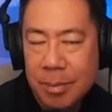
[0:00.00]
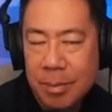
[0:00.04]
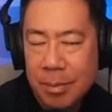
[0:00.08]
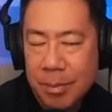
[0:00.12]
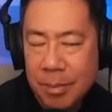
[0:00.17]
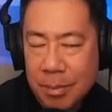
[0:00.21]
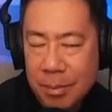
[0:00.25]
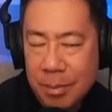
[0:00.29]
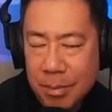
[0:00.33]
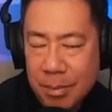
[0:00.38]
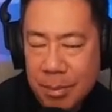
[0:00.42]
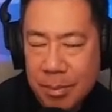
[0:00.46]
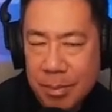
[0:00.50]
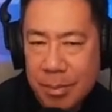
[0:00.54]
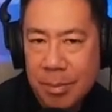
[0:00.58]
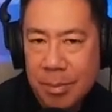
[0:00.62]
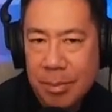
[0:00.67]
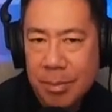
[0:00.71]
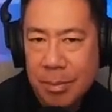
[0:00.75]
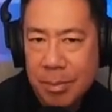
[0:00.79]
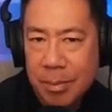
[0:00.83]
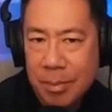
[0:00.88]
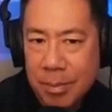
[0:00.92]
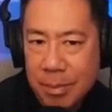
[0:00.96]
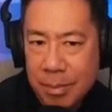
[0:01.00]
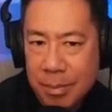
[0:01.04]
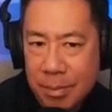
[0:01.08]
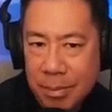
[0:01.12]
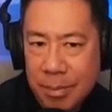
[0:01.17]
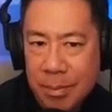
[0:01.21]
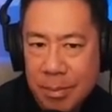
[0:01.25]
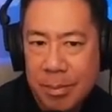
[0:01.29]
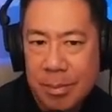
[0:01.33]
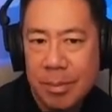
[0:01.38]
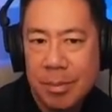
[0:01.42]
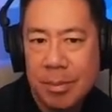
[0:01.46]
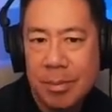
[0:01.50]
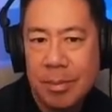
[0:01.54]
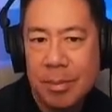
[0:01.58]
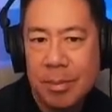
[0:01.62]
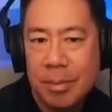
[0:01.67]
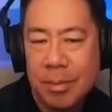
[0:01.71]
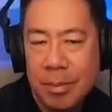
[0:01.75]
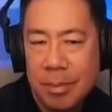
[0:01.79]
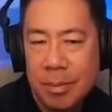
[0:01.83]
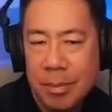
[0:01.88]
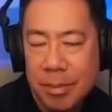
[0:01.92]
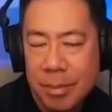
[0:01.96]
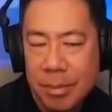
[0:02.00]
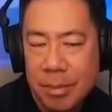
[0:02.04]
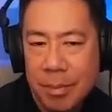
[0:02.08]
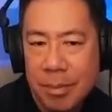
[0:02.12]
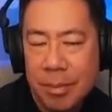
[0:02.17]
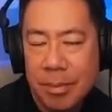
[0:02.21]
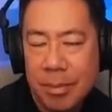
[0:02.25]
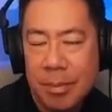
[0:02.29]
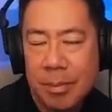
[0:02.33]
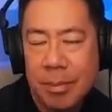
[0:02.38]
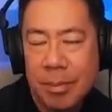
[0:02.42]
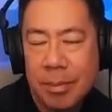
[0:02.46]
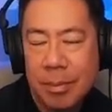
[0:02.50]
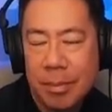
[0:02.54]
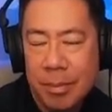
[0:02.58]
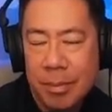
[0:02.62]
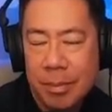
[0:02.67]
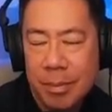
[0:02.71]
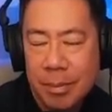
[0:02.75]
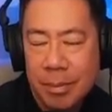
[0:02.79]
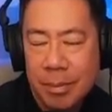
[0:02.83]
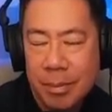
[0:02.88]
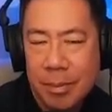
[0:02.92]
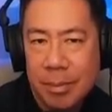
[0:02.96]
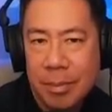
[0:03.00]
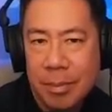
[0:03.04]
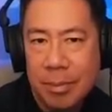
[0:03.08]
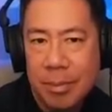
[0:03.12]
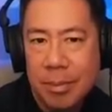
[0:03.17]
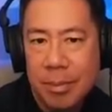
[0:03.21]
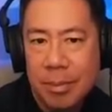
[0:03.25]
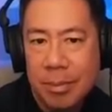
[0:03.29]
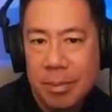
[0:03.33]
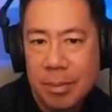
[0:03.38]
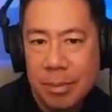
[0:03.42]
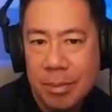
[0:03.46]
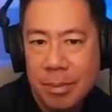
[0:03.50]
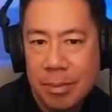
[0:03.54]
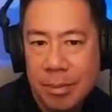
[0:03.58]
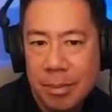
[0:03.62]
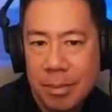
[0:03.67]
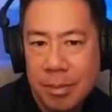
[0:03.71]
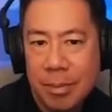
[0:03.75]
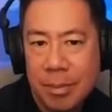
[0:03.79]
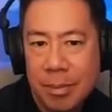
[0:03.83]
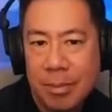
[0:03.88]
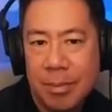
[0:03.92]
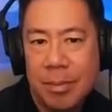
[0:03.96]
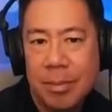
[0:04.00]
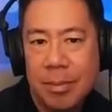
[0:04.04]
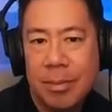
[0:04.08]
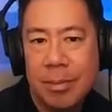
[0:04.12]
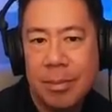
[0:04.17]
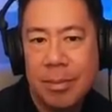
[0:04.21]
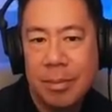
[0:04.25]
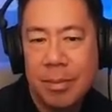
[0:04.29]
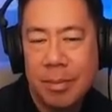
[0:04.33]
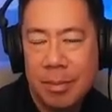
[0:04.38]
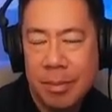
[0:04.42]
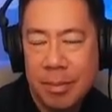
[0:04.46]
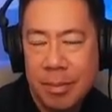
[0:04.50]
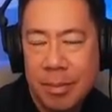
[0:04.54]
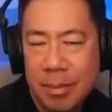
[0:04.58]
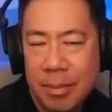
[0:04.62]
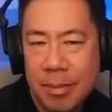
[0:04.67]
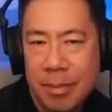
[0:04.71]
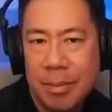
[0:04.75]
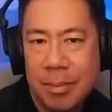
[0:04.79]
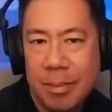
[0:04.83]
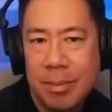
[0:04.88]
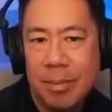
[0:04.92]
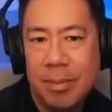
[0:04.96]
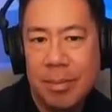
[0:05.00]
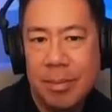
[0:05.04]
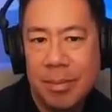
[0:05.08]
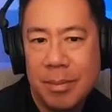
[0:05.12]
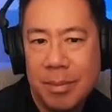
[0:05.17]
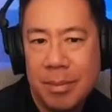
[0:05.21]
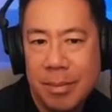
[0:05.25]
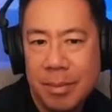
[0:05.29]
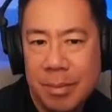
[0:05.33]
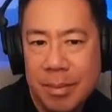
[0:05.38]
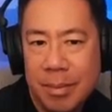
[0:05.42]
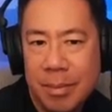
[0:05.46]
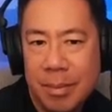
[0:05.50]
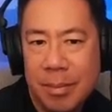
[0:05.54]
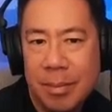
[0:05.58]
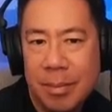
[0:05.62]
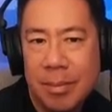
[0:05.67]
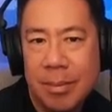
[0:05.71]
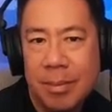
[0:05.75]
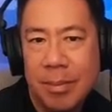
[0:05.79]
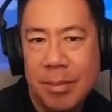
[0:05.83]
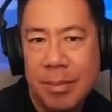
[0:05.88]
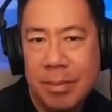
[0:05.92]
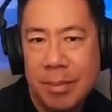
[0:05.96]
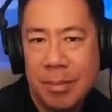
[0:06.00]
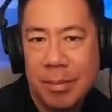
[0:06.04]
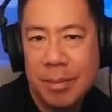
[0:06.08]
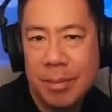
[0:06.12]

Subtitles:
The person shown says nothing.